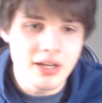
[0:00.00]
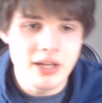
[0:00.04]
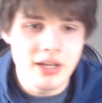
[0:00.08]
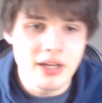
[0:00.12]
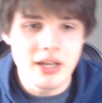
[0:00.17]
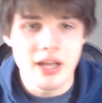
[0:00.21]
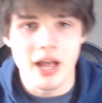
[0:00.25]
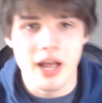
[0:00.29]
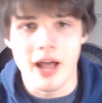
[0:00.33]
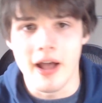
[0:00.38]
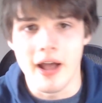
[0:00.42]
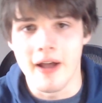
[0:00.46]

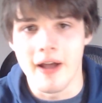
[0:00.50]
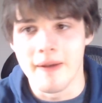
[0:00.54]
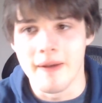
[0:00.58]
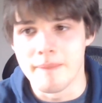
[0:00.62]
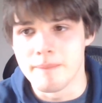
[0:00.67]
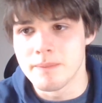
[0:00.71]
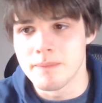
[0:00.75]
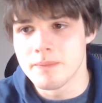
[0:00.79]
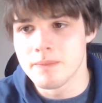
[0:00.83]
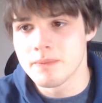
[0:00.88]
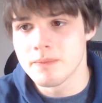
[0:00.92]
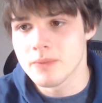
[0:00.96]

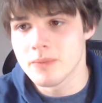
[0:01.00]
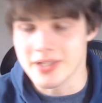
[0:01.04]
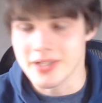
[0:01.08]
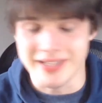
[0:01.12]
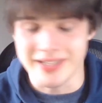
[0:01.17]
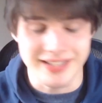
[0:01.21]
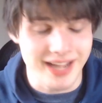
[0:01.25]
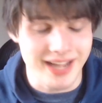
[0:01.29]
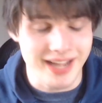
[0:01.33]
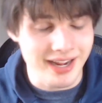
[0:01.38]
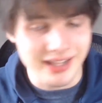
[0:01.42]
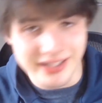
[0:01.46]
Because I
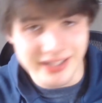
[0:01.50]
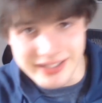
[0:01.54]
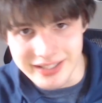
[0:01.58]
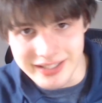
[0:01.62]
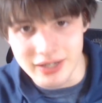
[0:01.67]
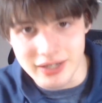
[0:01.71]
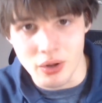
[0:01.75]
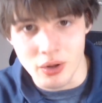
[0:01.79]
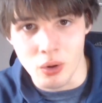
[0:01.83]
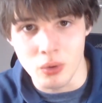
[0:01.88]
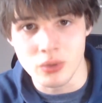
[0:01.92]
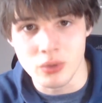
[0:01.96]
technically did
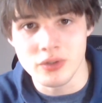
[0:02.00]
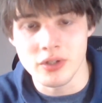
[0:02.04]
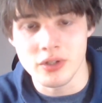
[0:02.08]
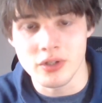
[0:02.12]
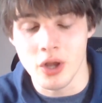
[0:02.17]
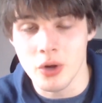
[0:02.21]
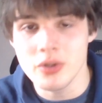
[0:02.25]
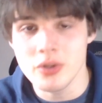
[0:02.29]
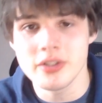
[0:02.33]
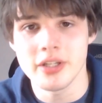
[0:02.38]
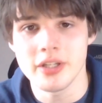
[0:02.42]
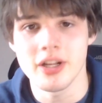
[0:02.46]

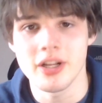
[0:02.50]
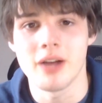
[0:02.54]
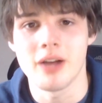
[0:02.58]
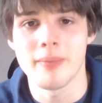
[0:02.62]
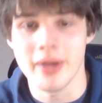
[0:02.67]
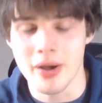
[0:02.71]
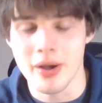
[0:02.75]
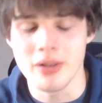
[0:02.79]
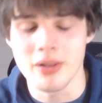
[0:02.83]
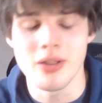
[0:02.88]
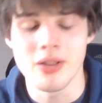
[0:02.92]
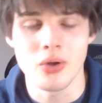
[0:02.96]
host it on my
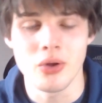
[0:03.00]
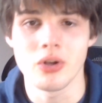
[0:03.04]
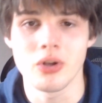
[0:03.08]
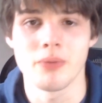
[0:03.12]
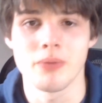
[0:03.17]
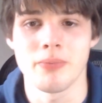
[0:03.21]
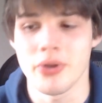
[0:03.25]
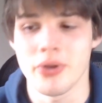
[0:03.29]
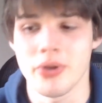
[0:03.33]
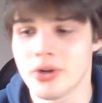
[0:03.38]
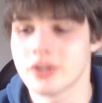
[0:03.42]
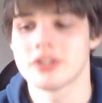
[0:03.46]
own local
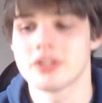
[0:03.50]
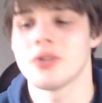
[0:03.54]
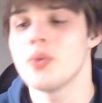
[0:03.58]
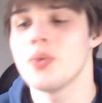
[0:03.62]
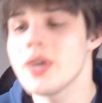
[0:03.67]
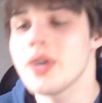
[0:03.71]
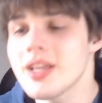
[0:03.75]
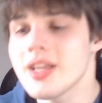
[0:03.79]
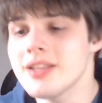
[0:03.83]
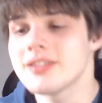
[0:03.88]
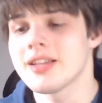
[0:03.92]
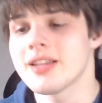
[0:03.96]
computer, so we
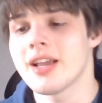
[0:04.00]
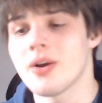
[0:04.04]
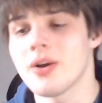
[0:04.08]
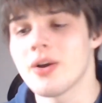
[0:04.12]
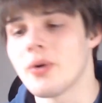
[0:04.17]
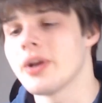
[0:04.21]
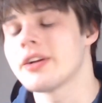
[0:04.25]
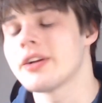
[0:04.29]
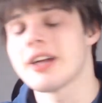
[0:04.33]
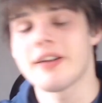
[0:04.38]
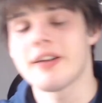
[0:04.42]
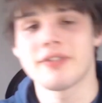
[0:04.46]
can say
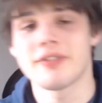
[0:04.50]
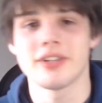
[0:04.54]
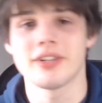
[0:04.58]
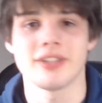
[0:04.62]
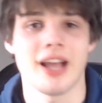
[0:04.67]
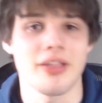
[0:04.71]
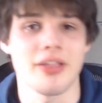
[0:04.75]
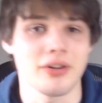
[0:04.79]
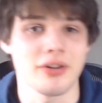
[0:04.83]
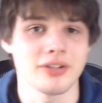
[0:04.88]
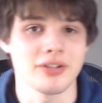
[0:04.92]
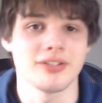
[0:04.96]
Oinkcraft is
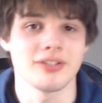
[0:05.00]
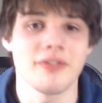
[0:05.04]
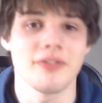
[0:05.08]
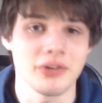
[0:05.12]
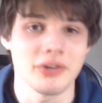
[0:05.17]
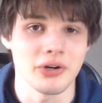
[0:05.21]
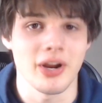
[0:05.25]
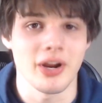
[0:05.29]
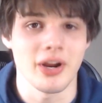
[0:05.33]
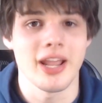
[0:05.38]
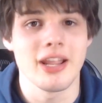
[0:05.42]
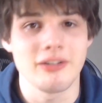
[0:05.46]
either 7
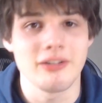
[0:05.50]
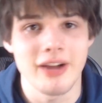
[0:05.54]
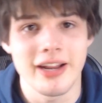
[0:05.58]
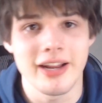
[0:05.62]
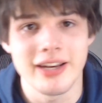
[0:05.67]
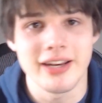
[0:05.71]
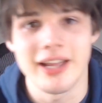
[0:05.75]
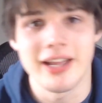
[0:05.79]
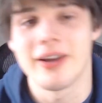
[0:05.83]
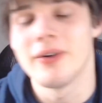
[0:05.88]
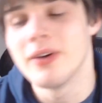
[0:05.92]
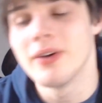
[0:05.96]
or 8 right
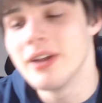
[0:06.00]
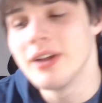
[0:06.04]
now.